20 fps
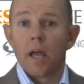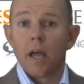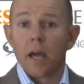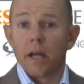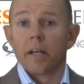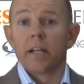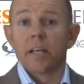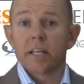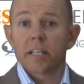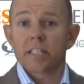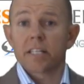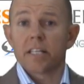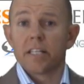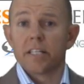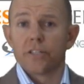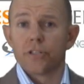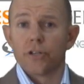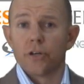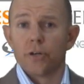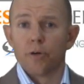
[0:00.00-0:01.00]
Our next
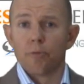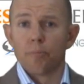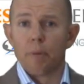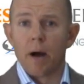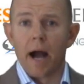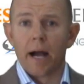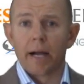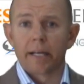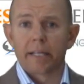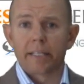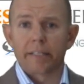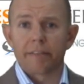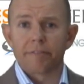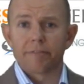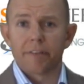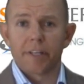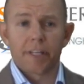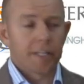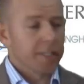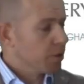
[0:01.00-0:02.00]
internal marketing
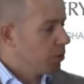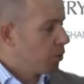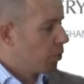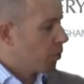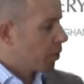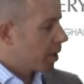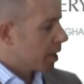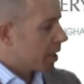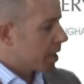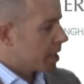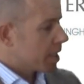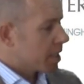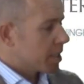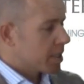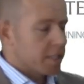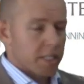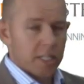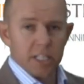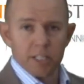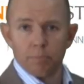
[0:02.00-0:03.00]
vehicle
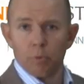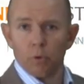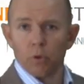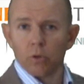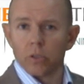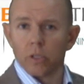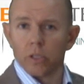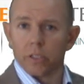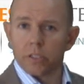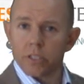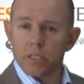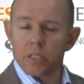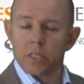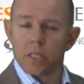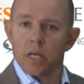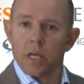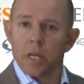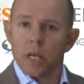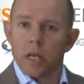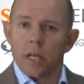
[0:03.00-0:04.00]
is booklets.
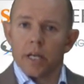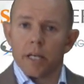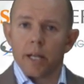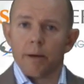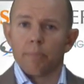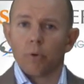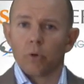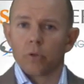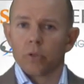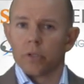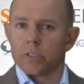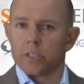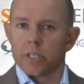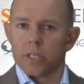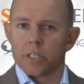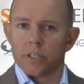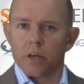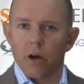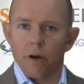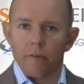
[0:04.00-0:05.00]
Now booklets,
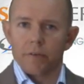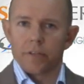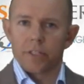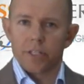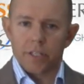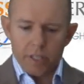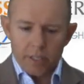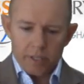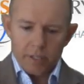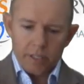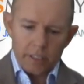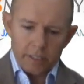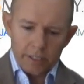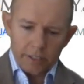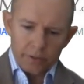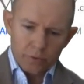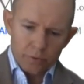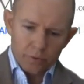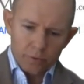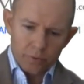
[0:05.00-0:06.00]
these are obviously the
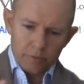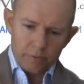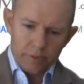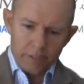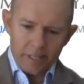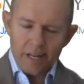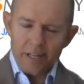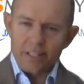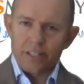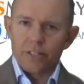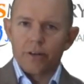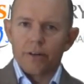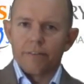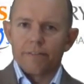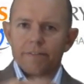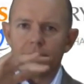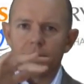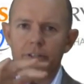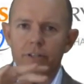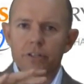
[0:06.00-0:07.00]
little, it's
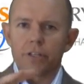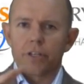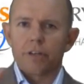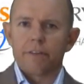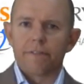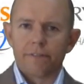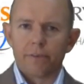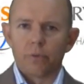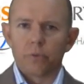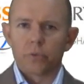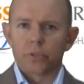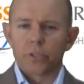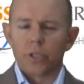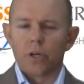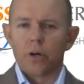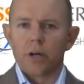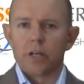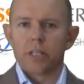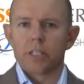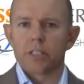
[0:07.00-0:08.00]
not usually a full
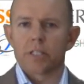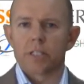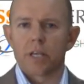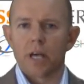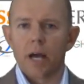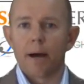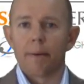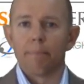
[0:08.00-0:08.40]
size